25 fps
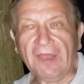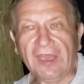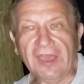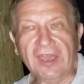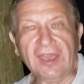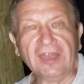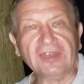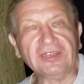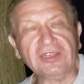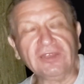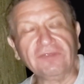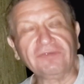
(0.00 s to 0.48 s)

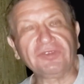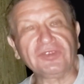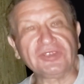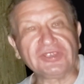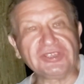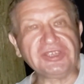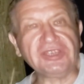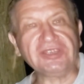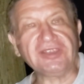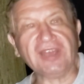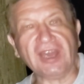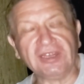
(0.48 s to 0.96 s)
And if you
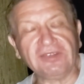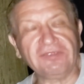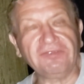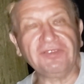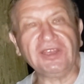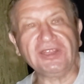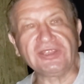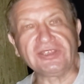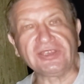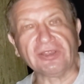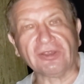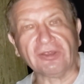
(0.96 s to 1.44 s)
see that
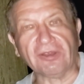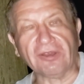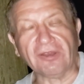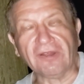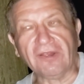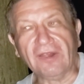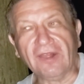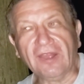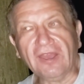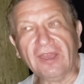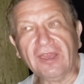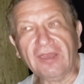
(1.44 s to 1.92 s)
video,
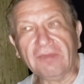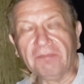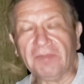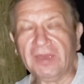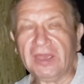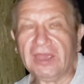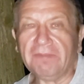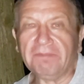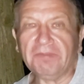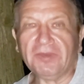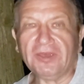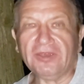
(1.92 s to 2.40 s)

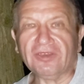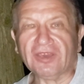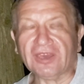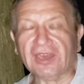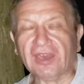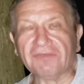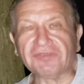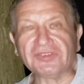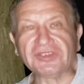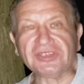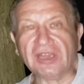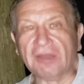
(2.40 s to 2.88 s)
maybe you
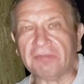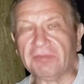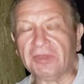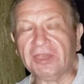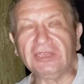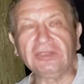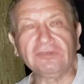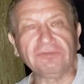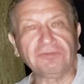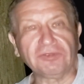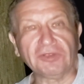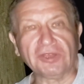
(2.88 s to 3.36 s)
have some
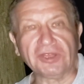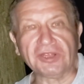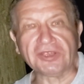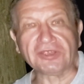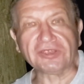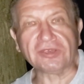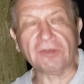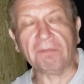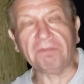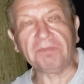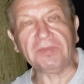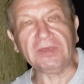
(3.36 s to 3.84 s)

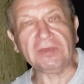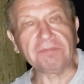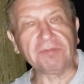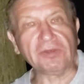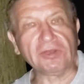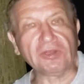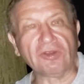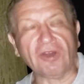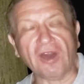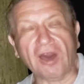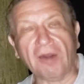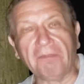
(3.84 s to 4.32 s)
influence on
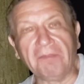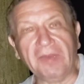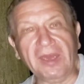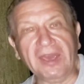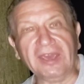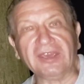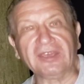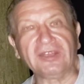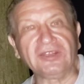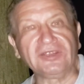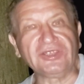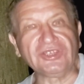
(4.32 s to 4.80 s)
people who are
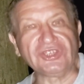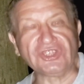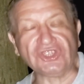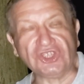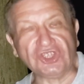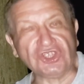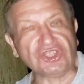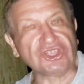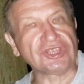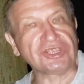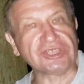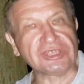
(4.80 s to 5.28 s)
making
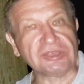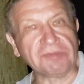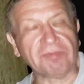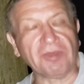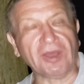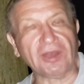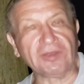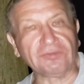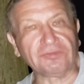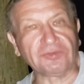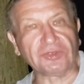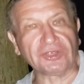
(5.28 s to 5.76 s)
decisions
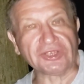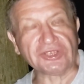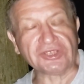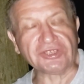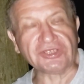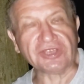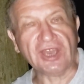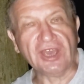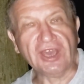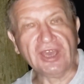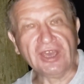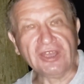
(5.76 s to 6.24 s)
about forests.